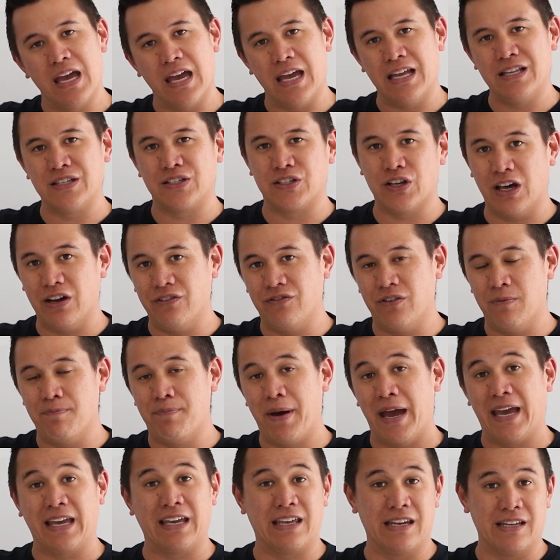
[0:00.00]
inside of a
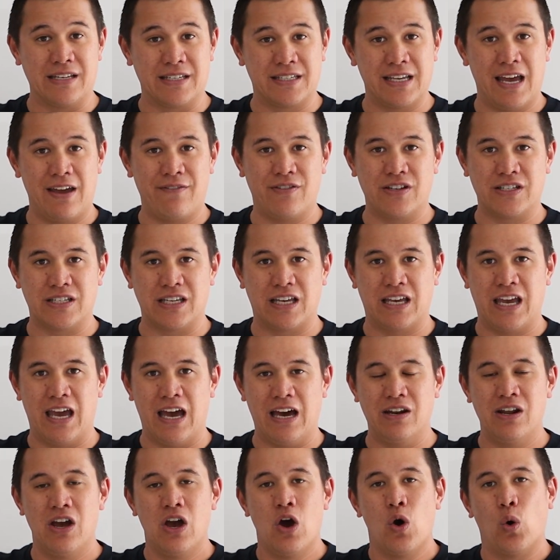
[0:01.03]
bank in a savings
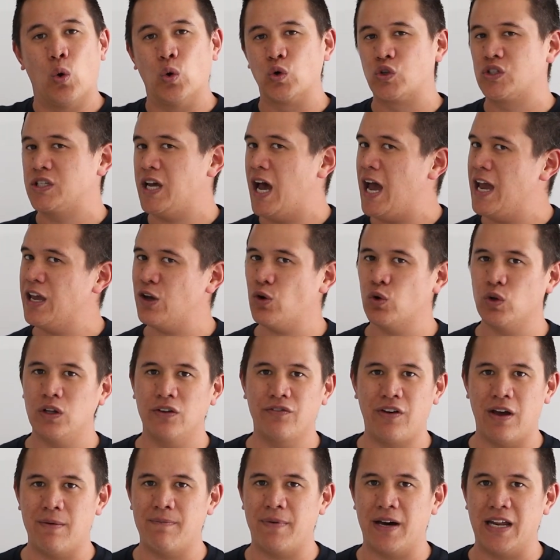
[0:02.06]
account or take all of
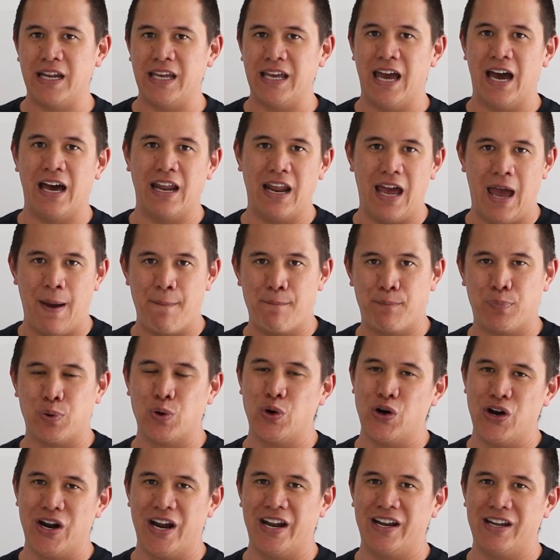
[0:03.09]
our money out and
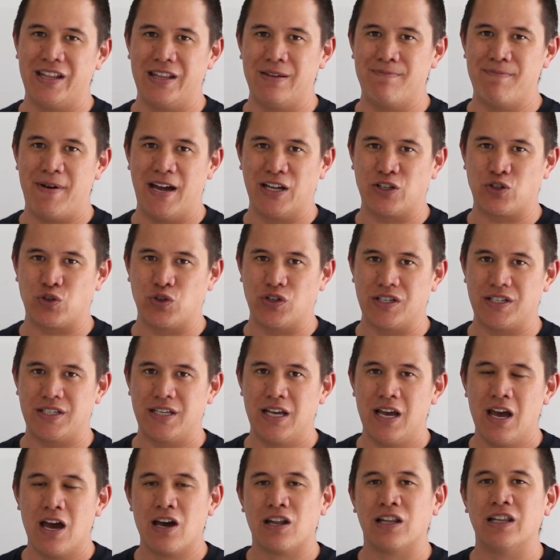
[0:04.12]
put it under the
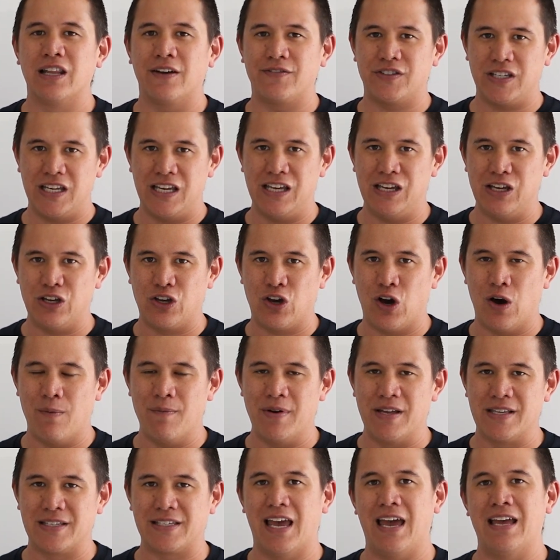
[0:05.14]
mattress. Love to hear your
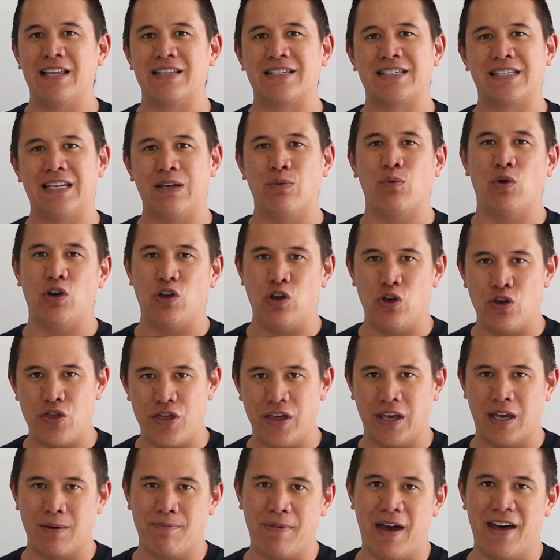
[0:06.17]
comments and see what you
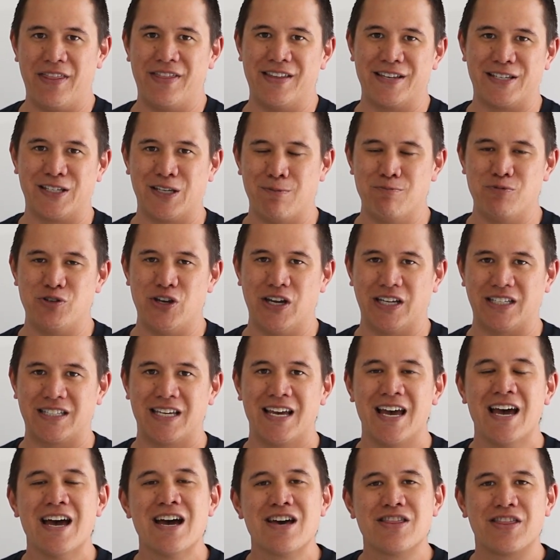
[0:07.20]
think about this subject.
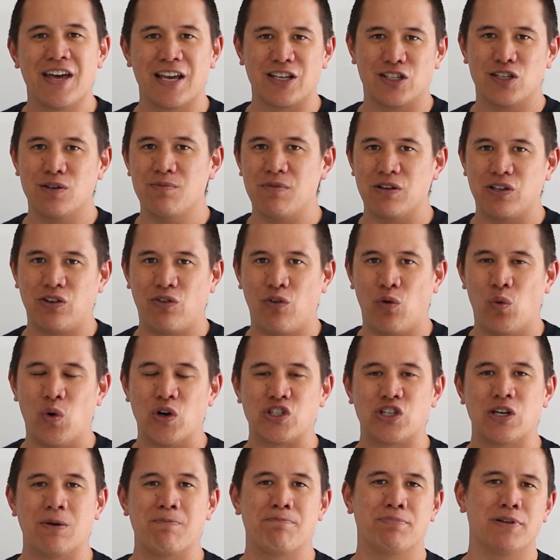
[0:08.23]
Thanks so much for
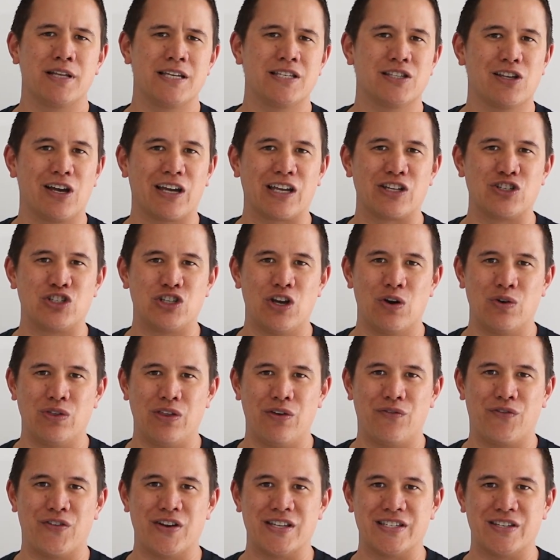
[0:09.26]
watching. Please like and share with
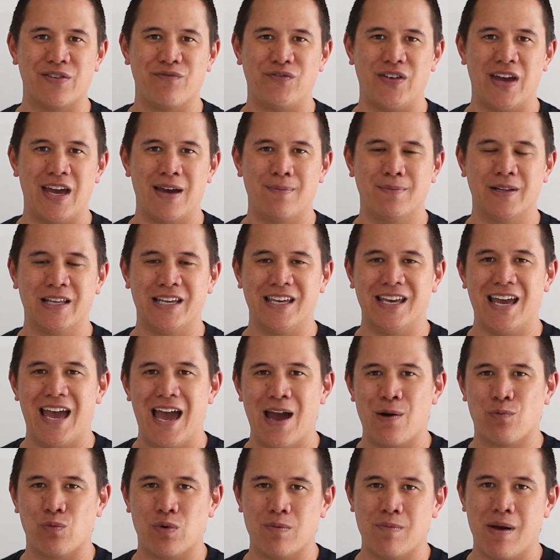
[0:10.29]
your friends and family.
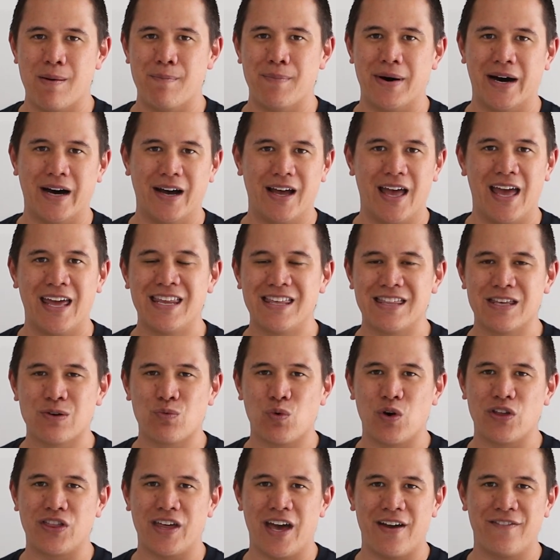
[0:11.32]
And remember, anything
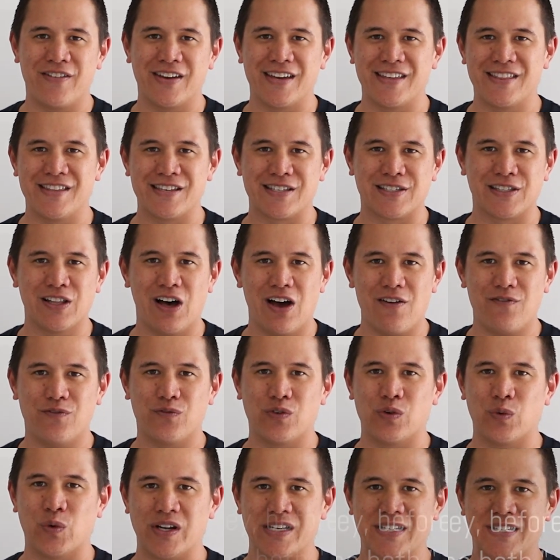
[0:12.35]
worth having in this life,
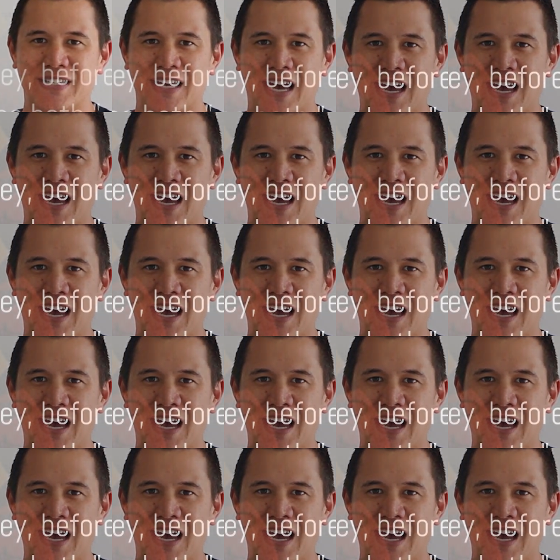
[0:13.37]
we want to